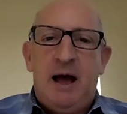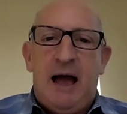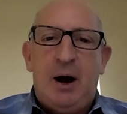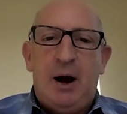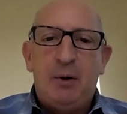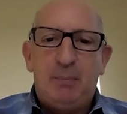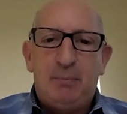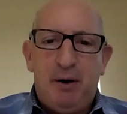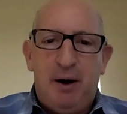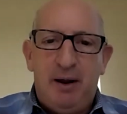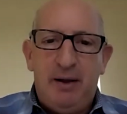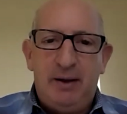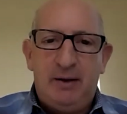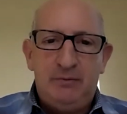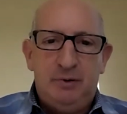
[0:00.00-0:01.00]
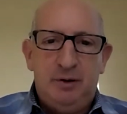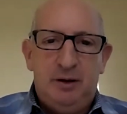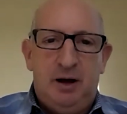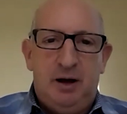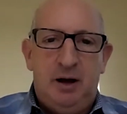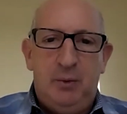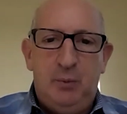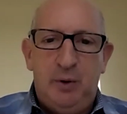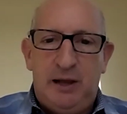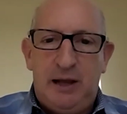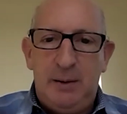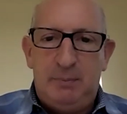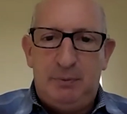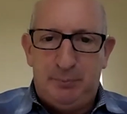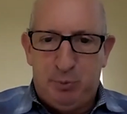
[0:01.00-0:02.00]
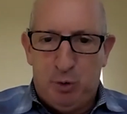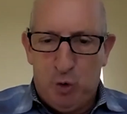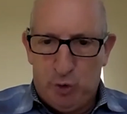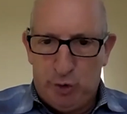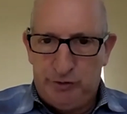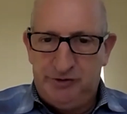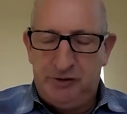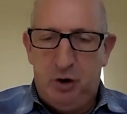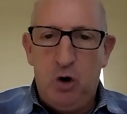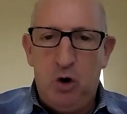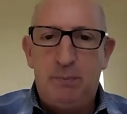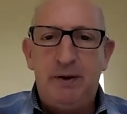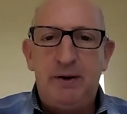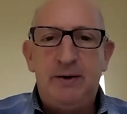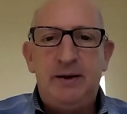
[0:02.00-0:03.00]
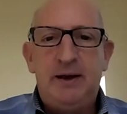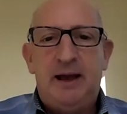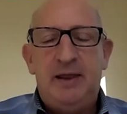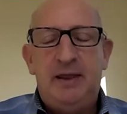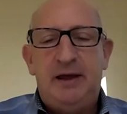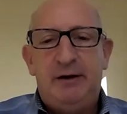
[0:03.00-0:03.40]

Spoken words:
Our product, we keep the pores open and